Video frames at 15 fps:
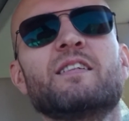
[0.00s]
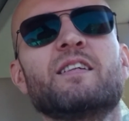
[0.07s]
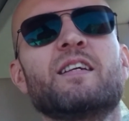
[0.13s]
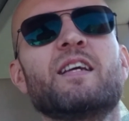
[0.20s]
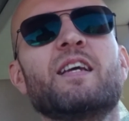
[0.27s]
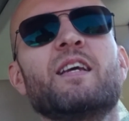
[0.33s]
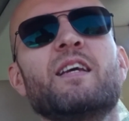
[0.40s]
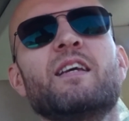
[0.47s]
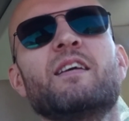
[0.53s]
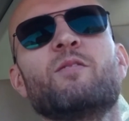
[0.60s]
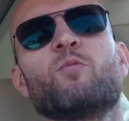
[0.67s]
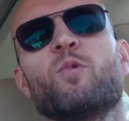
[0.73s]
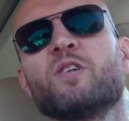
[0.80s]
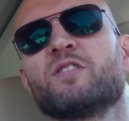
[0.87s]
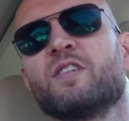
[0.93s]
he
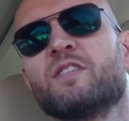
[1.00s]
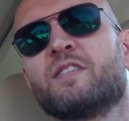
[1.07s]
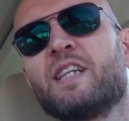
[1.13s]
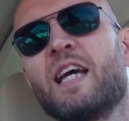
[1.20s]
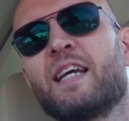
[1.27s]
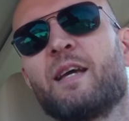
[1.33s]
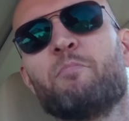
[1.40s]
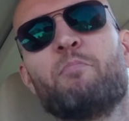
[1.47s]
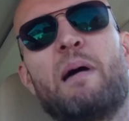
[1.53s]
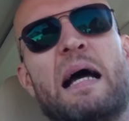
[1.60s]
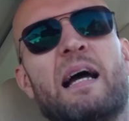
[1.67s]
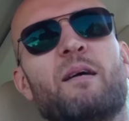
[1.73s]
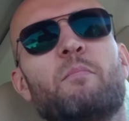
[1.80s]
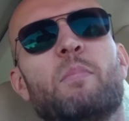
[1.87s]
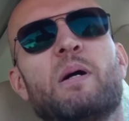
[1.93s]
wasn't taken back